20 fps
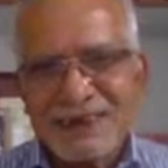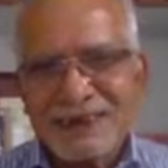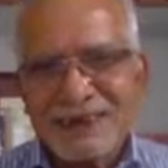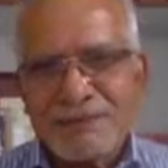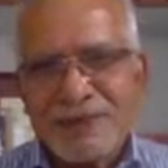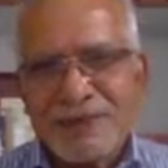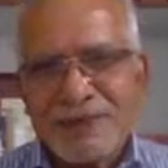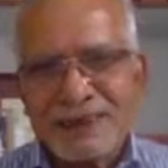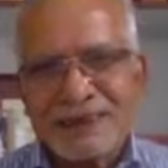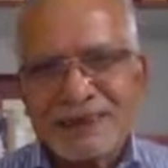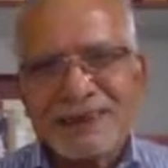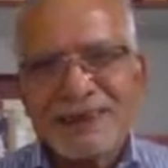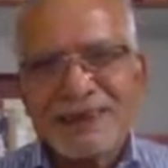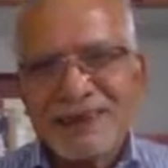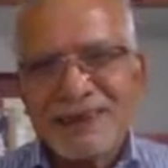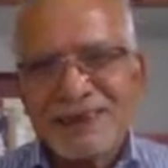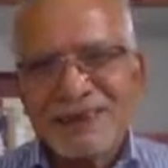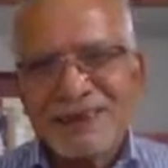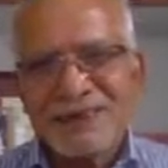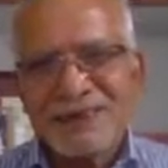as the
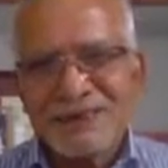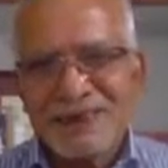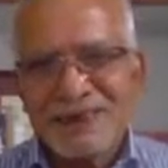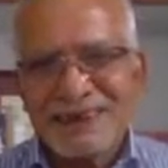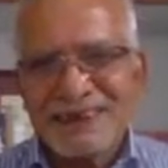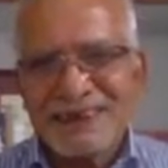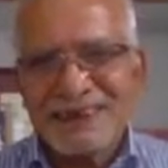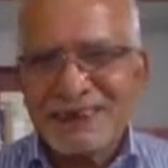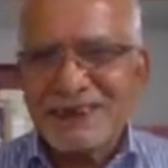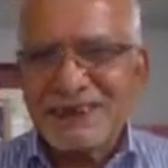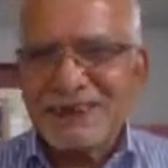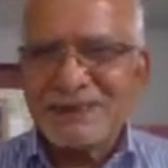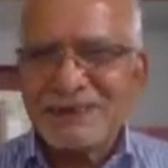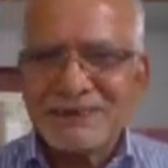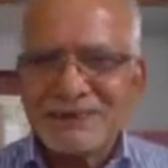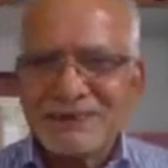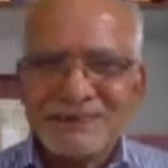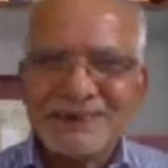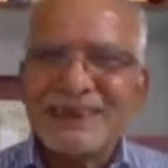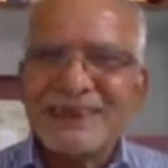Bhatkhande University of
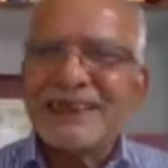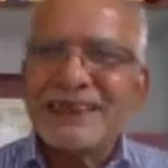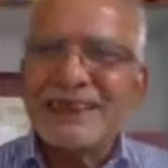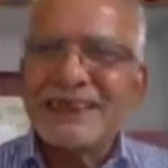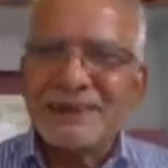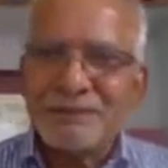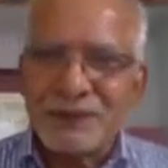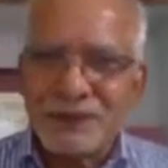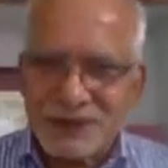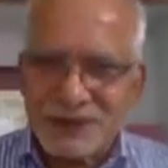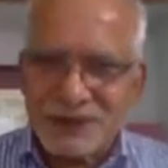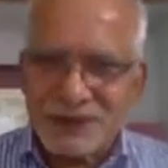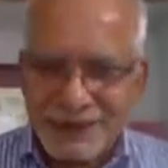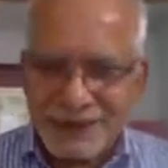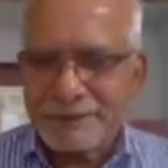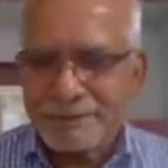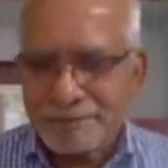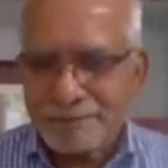Indian Music.